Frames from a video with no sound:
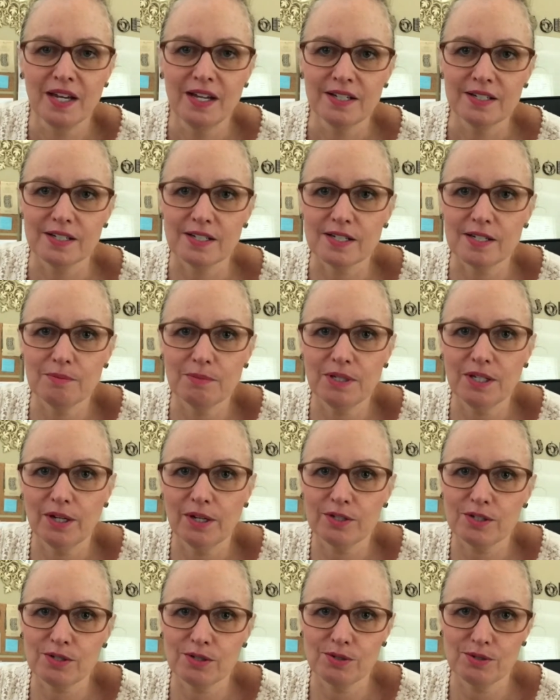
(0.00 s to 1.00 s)
to somebody
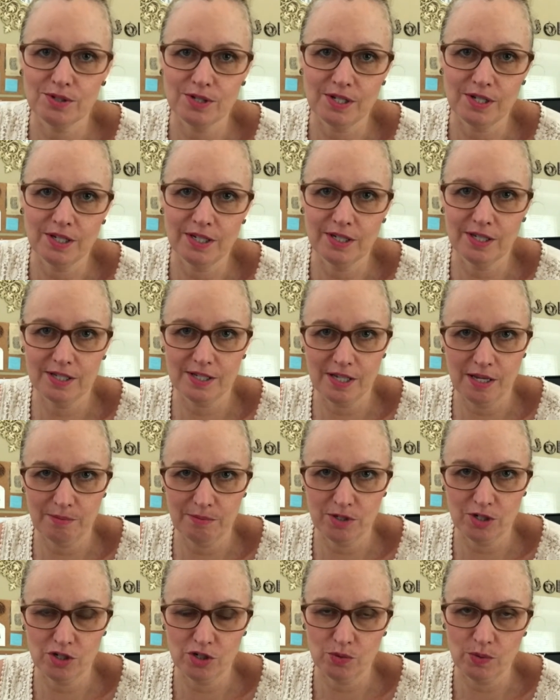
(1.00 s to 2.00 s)
else who's in the same
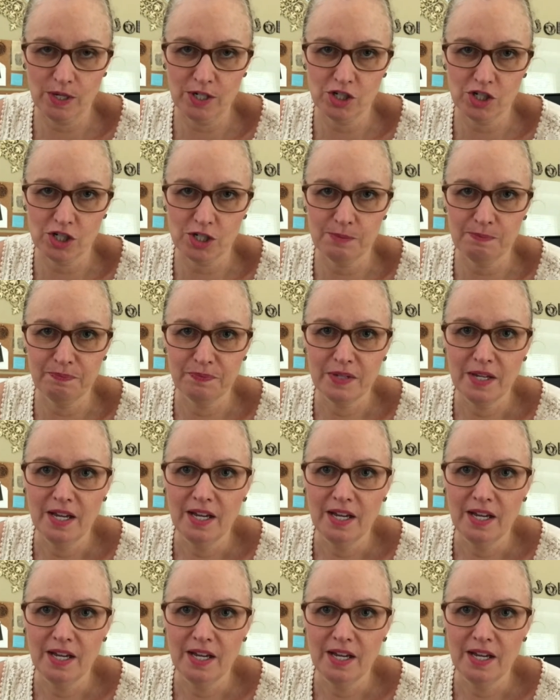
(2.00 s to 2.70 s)
situation.